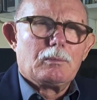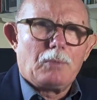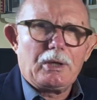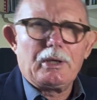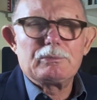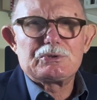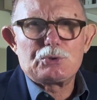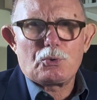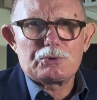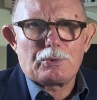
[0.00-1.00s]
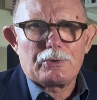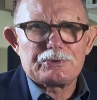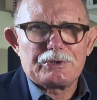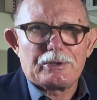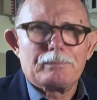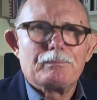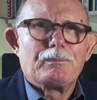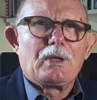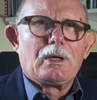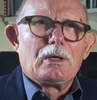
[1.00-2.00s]
My name's George Rosier.
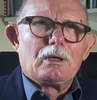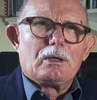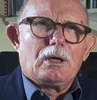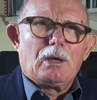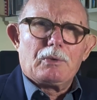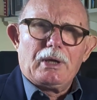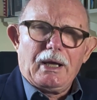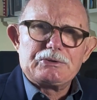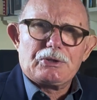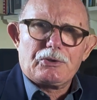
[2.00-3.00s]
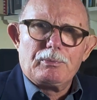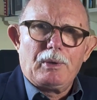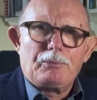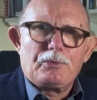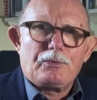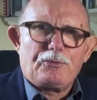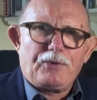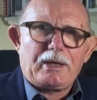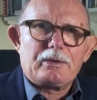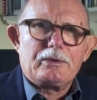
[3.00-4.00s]
I'm an adjunct member of the
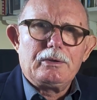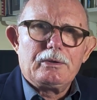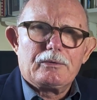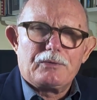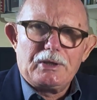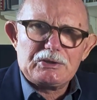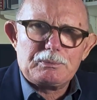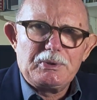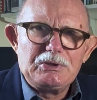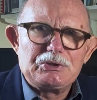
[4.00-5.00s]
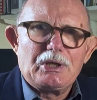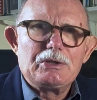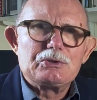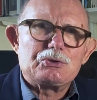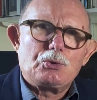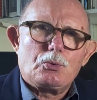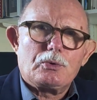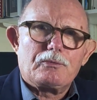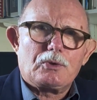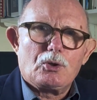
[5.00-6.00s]
faculty of the SP Jain
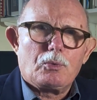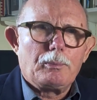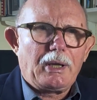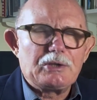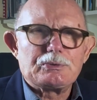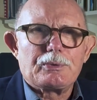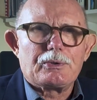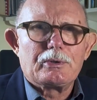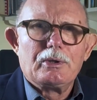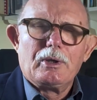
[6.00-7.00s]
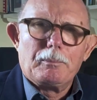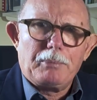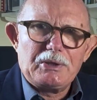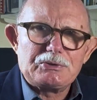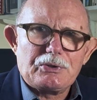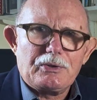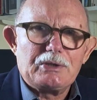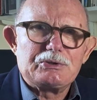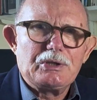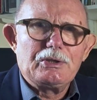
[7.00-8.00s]
School of Global Management, based at
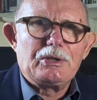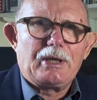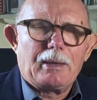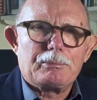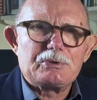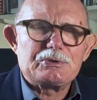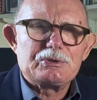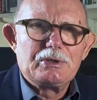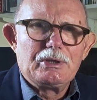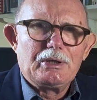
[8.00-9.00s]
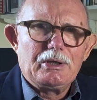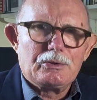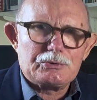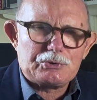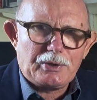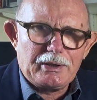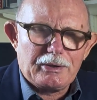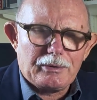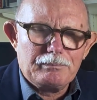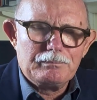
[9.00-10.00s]
their Sydney campus in Australia.